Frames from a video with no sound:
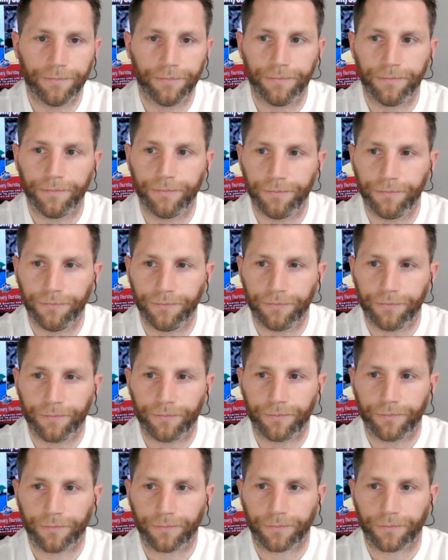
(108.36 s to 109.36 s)

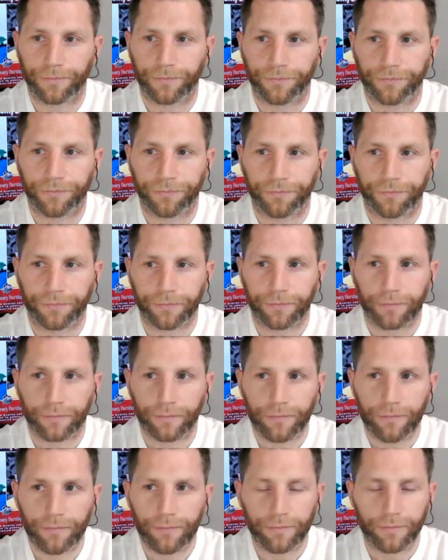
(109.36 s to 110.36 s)

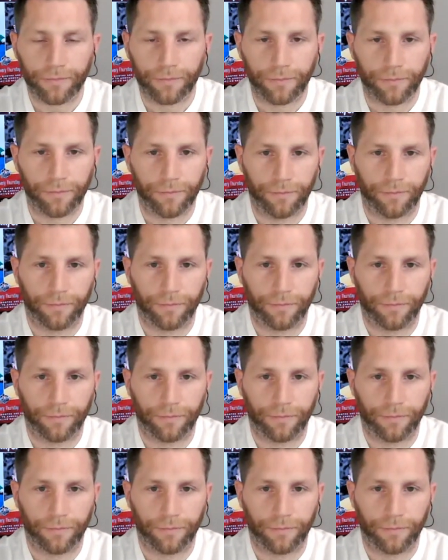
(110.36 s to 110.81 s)
[no speech]